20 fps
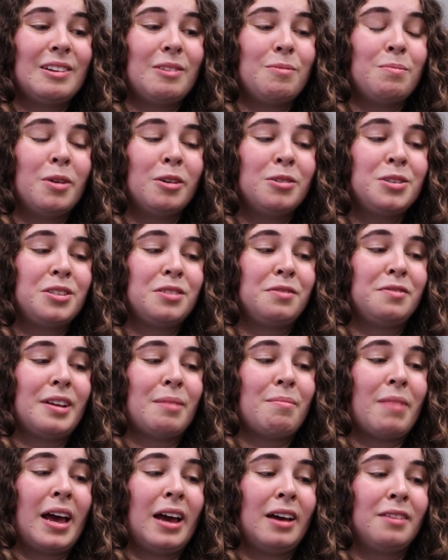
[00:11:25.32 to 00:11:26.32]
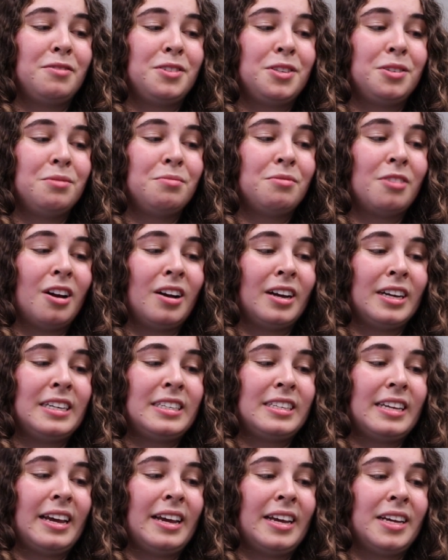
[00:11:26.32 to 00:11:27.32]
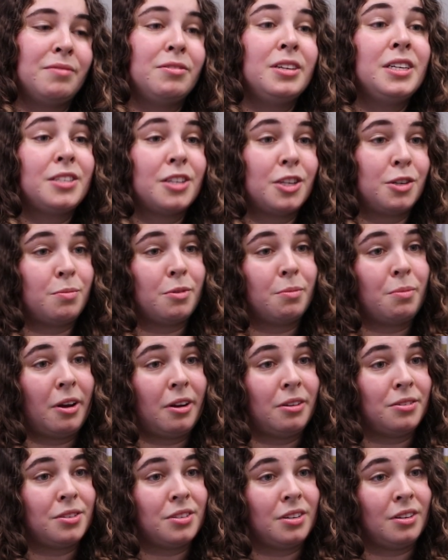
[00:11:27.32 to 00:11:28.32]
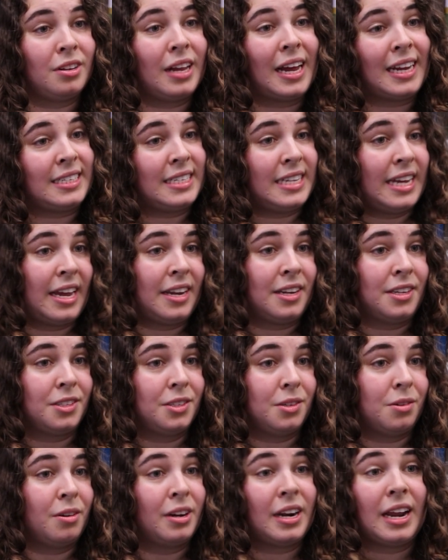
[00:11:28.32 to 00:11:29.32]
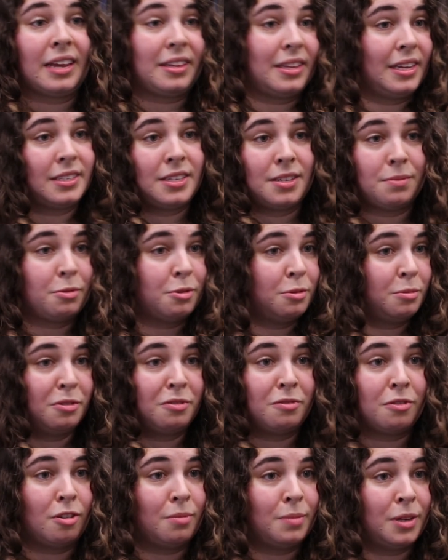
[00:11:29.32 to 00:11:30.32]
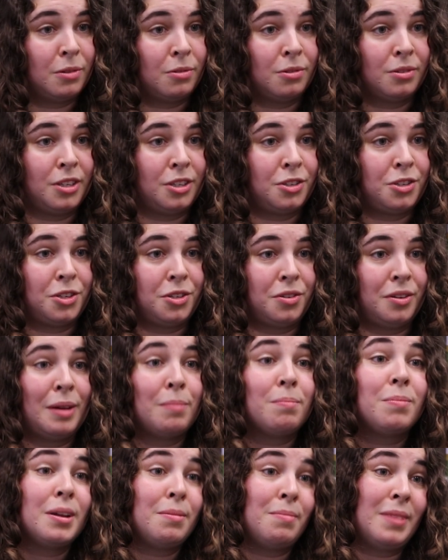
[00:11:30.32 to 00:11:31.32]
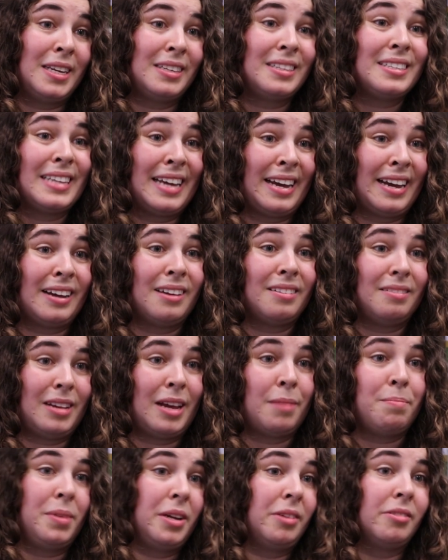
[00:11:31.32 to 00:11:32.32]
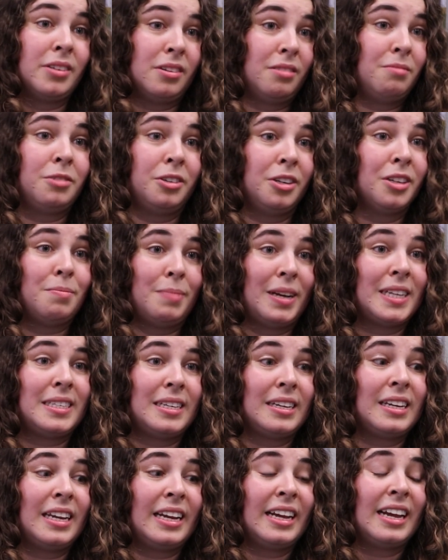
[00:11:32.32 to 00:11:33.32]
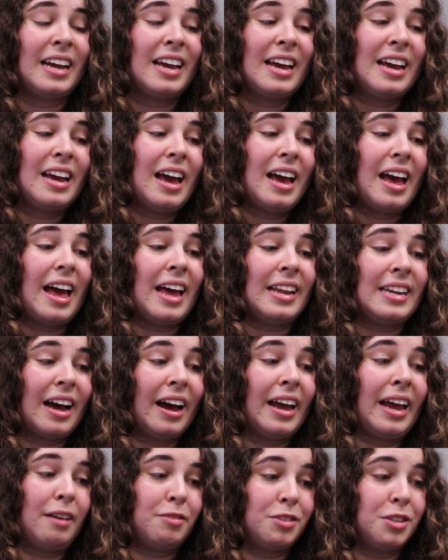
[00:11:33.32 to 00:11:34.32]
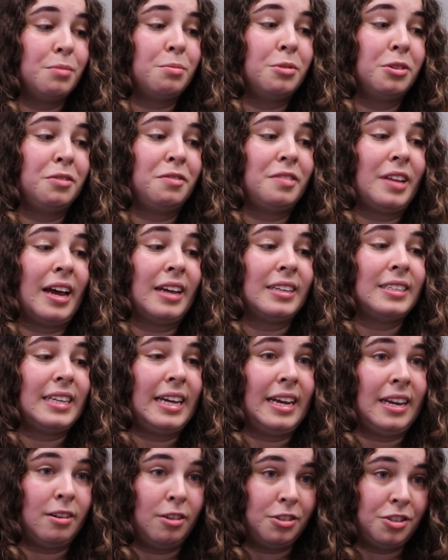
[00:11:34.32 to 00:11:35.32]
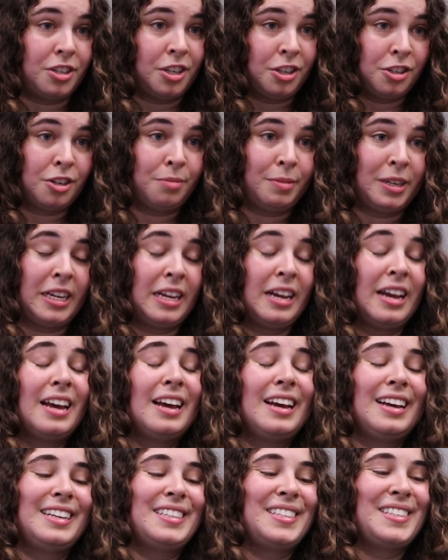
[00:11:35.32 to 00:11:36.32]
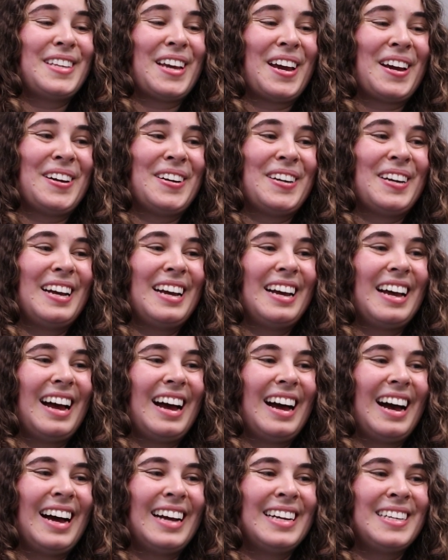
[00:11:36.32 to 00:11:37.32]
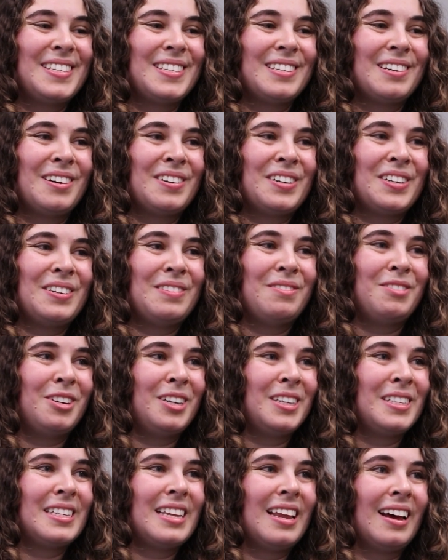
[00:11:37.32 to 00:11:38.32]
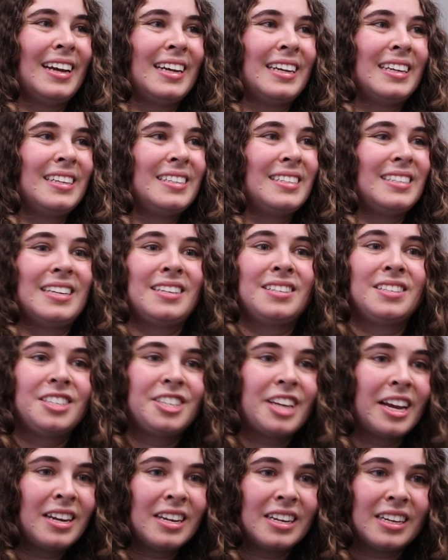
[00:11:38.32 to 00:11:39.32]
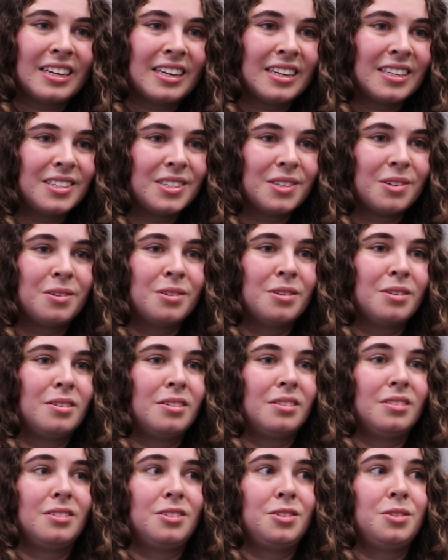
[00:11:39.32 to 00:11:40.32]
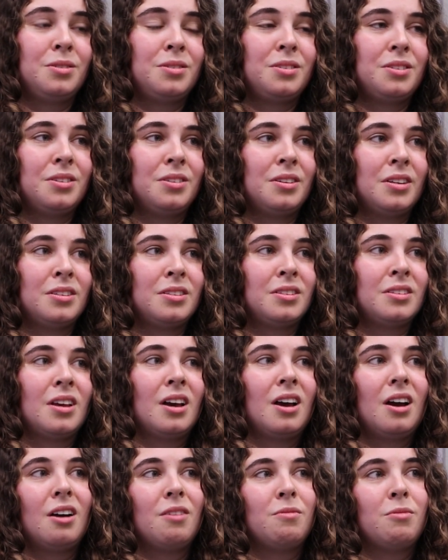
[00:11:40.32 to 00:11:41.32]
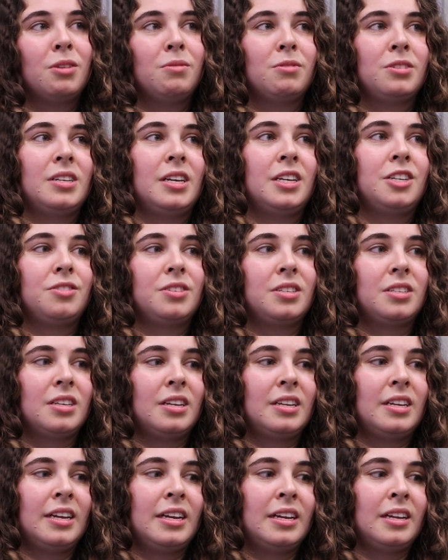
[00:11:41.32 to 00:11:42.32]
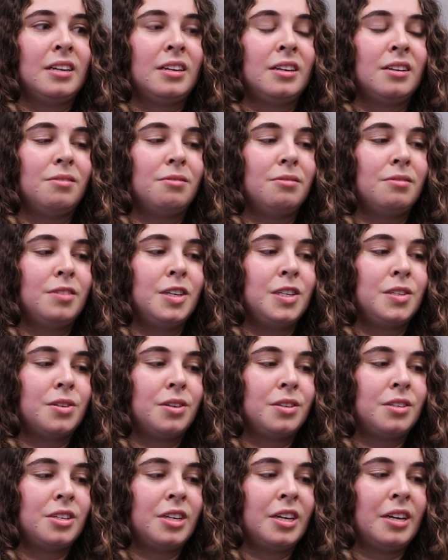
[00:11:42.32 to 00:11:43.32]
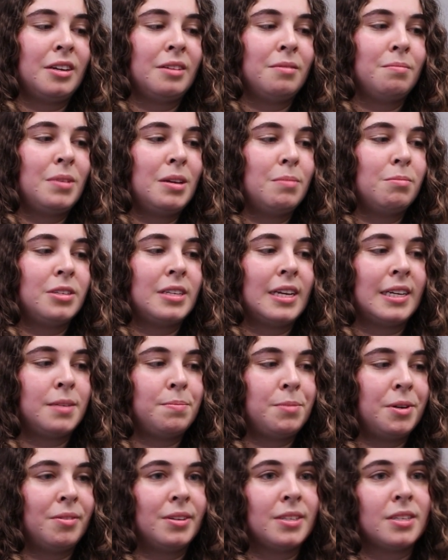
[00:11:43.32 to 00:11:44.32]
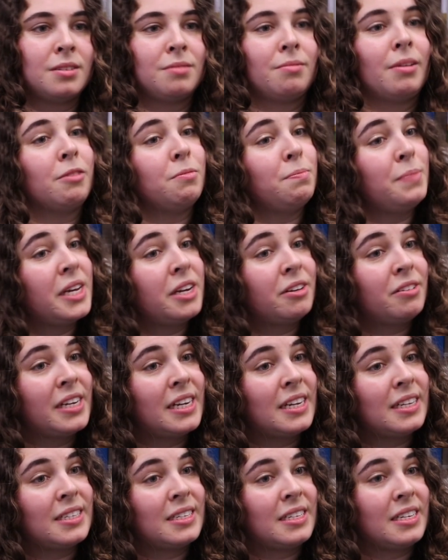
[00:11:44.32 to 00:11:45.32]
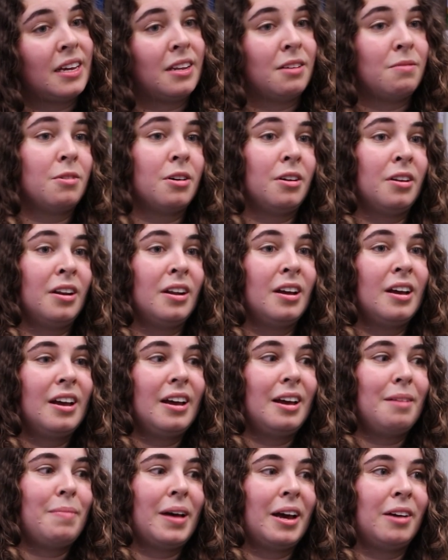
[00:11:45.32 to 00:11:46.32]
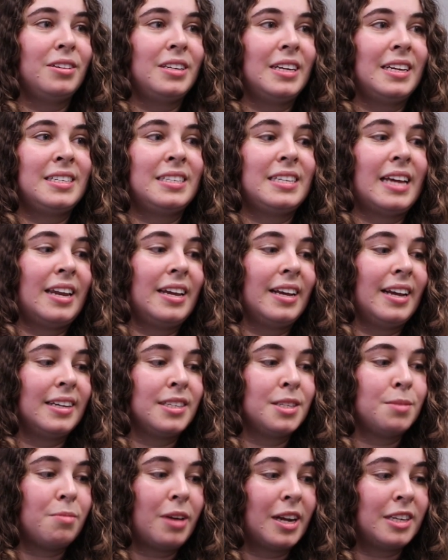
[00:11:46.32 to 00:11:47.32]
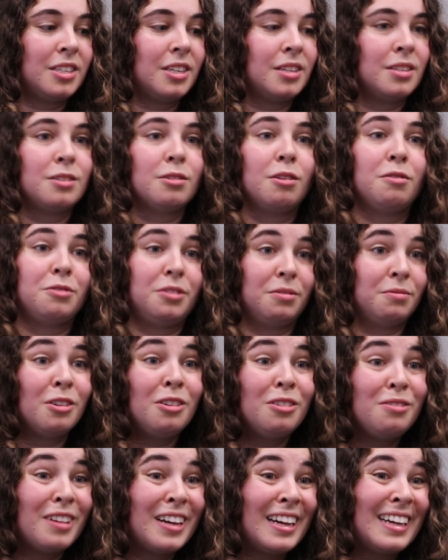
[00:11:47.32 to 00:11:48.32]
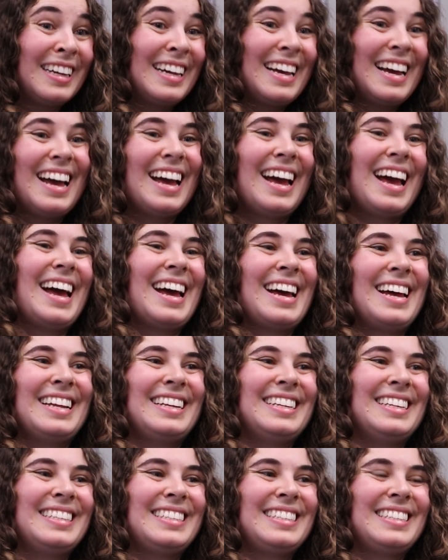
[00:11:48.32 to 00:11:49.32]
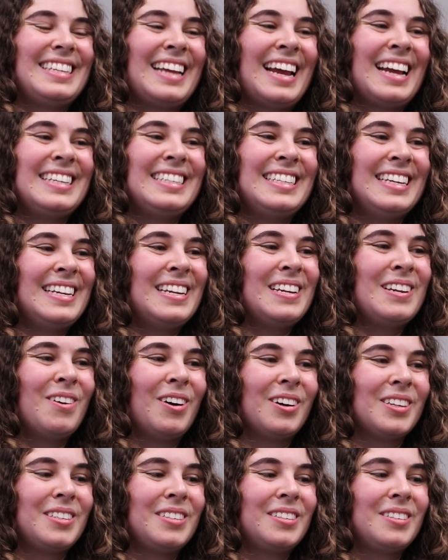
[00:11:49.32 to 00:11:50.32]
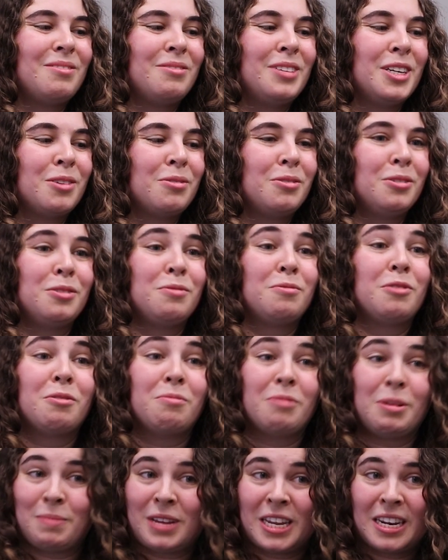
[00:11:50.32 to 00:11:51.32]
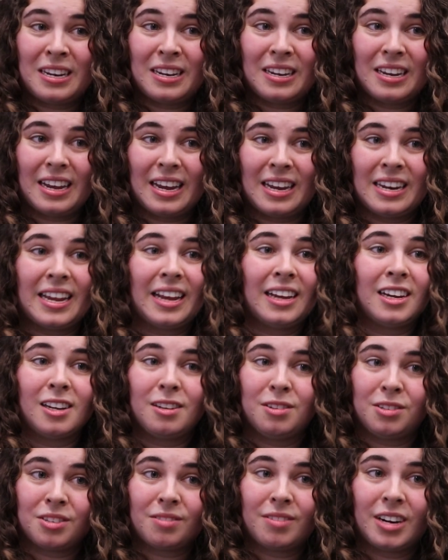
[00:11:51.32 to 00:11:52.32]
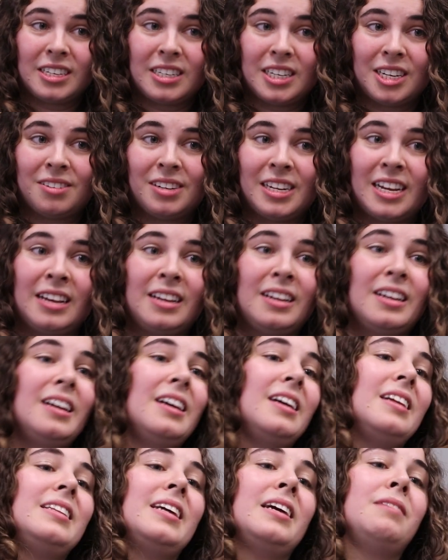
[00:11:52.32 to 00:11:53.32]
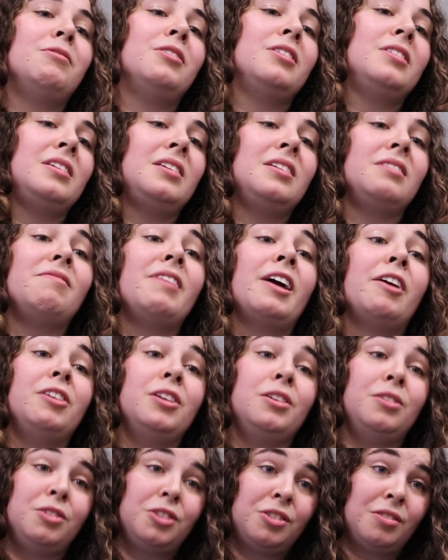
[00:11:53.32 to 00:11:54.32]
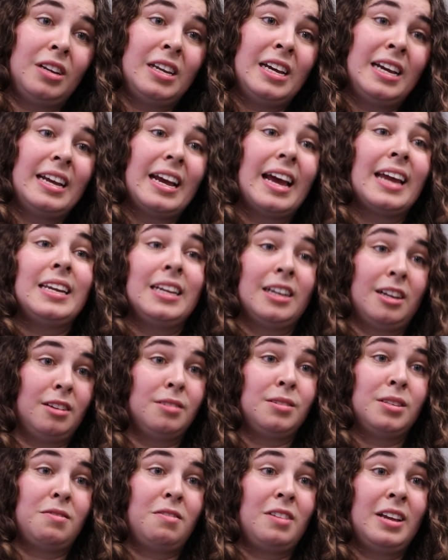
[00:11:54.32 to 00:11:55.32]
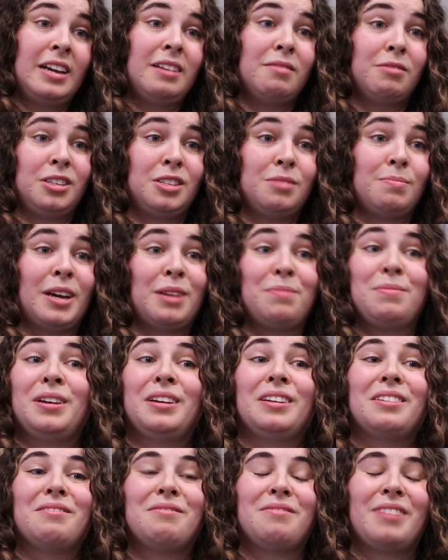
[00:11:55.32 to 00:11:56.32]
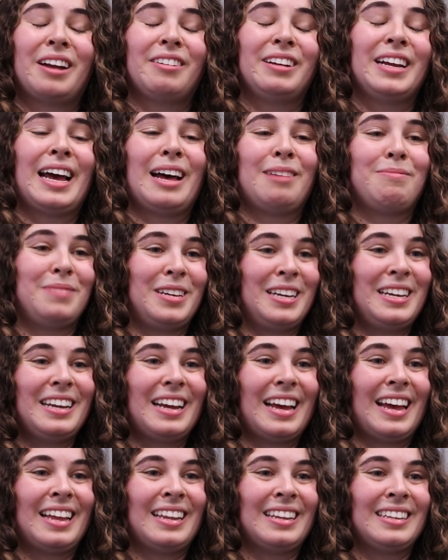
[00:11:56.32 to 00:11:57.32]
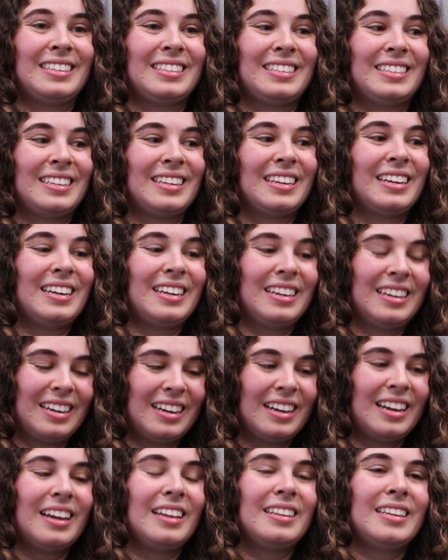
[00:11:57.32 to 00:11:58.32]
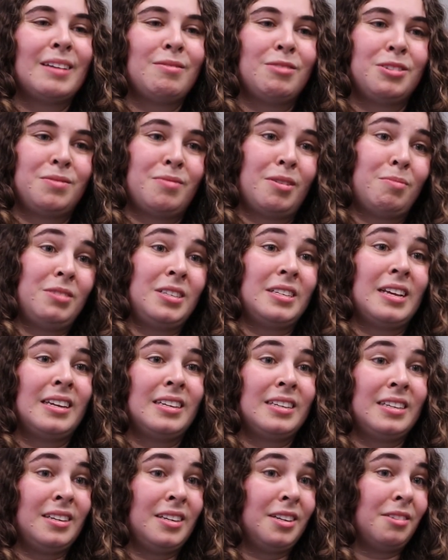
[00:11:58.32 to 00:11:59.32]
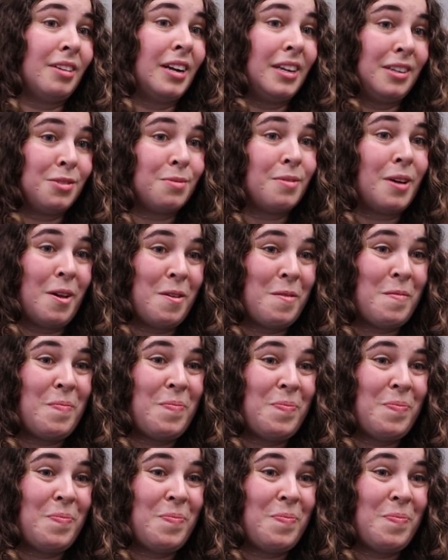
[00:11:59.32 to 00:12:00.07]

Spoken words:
most of them have to write a research proposal at the end, or an ethics approval form, in order to implement their empirical work, basically. And I have to approve that in Austria and Germany. So I saw words like cisgendered, or two students, one was interested in researching people's experiences around periods, the other one about aesthetic expressions of the vulva, and they did not recruit for women in their inclusion criteria. They worded it very neutrally and inclusively, which made me very happy, and that was represented in the grade as well.